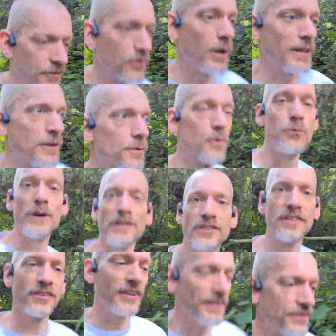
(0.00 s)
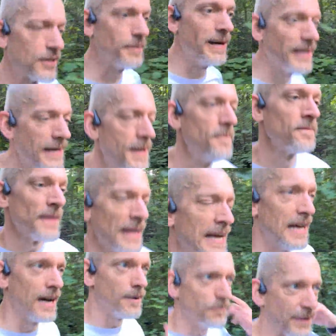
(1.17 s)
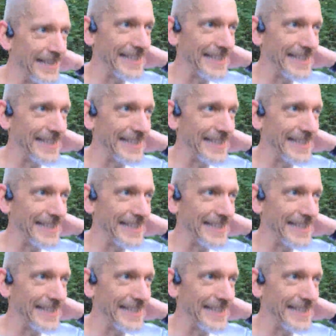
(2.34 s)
kind of a rigid system, but it